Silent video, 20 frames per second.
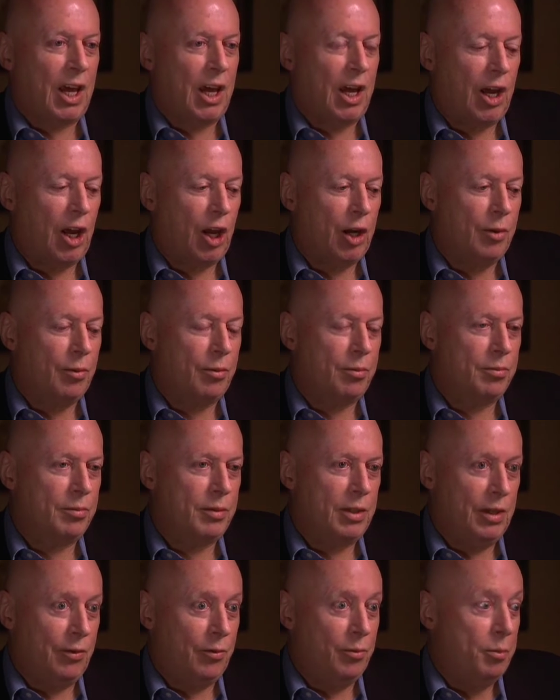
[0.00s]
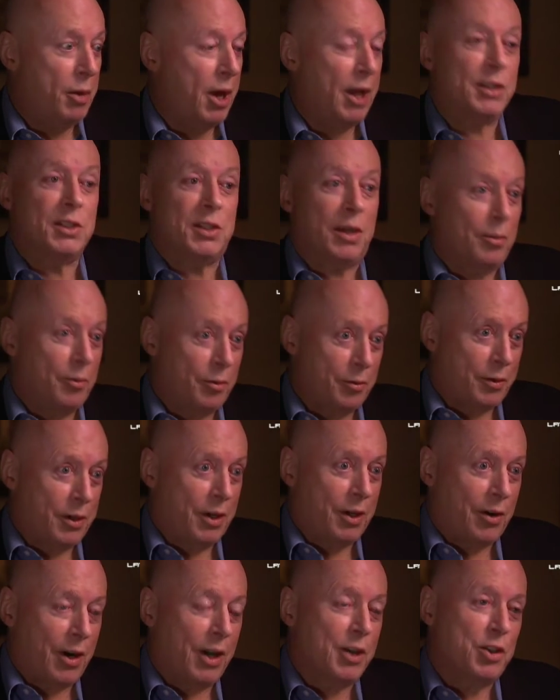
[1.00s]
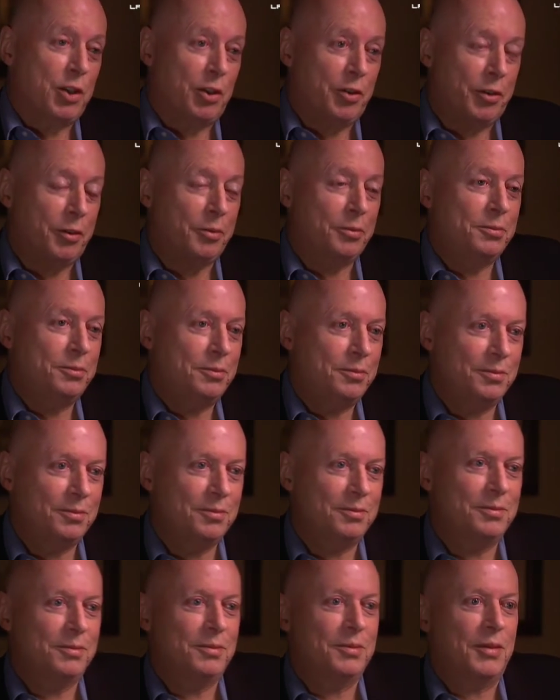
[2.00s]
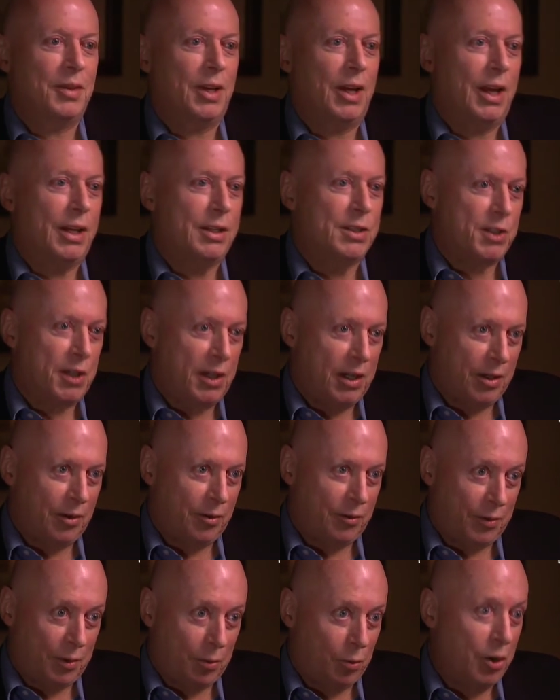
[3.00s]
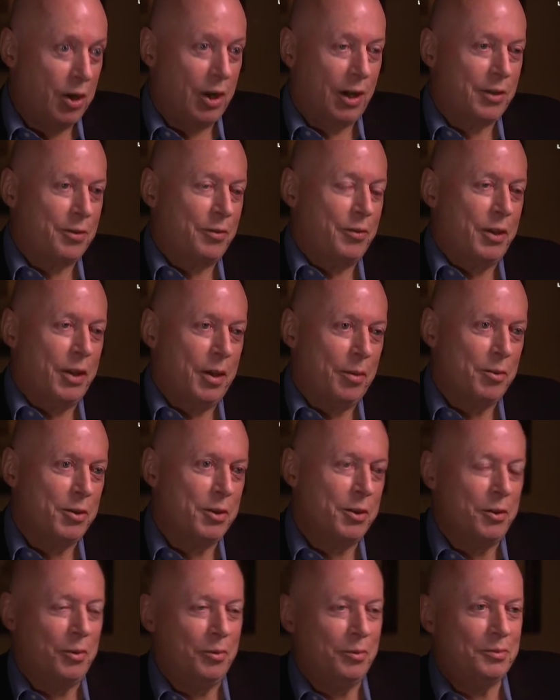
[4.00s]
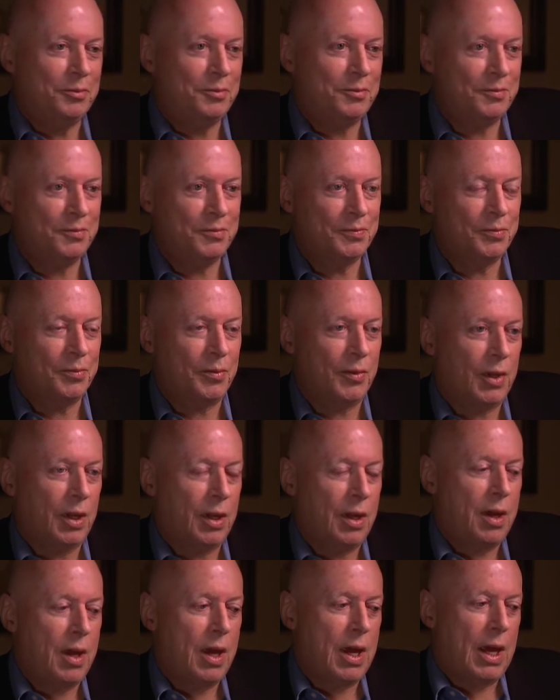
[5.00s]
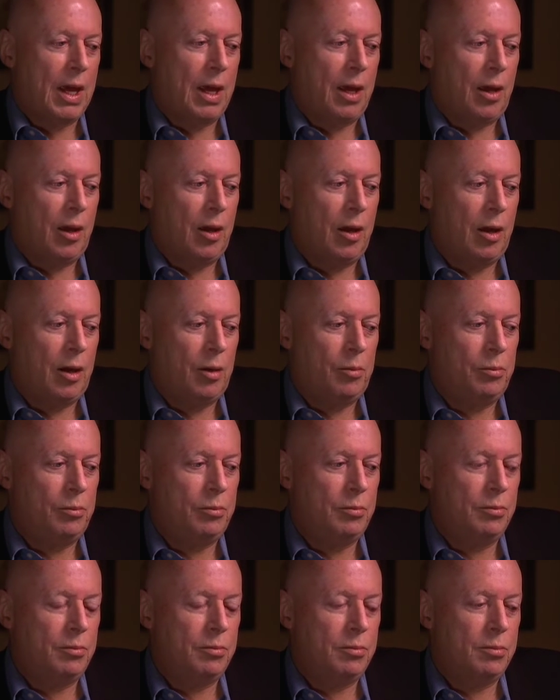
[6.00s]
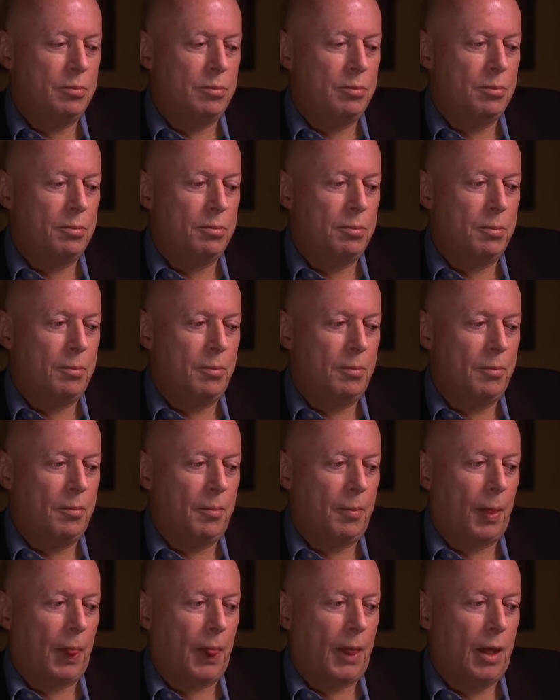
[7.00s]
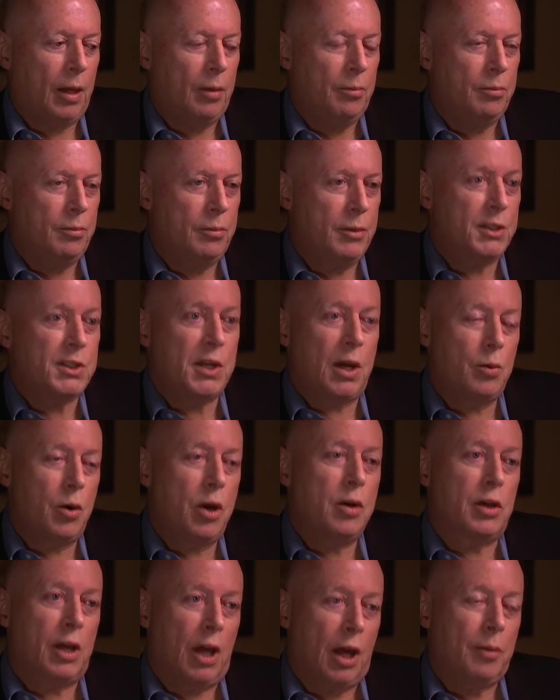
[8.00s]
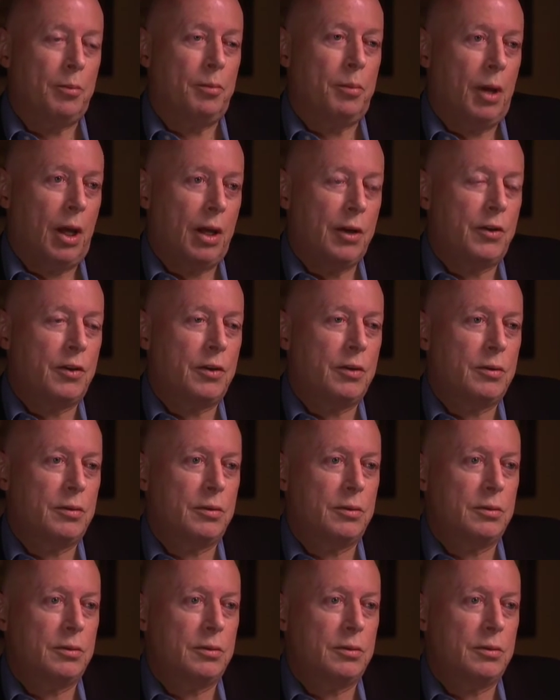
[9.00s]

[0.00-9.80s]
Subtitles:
and even met some of their grandchildren, and seen if it worked for them too. And this I won't get, but